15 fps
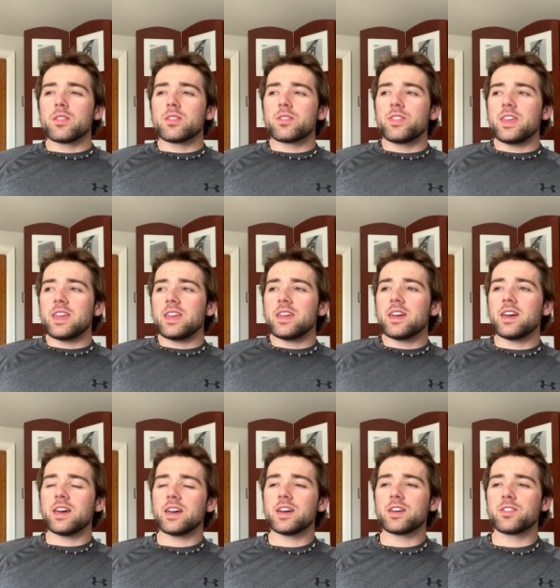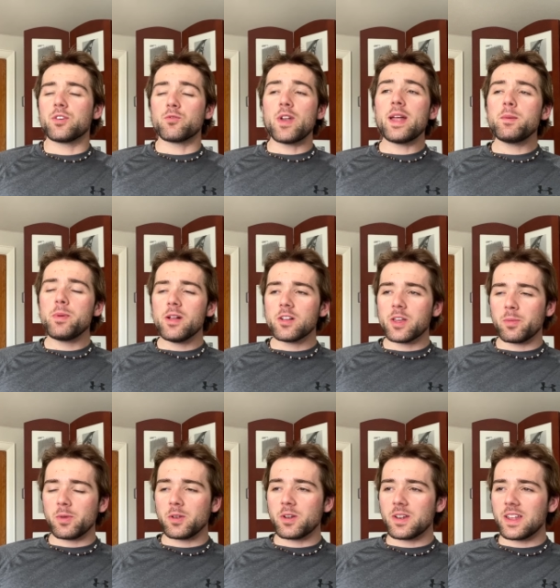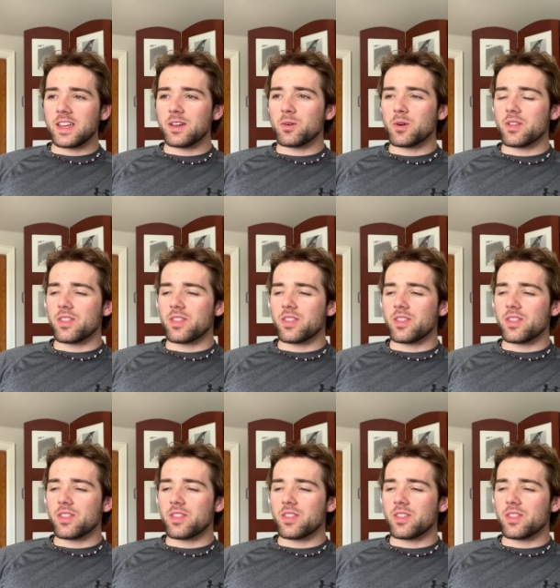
the the red pill community or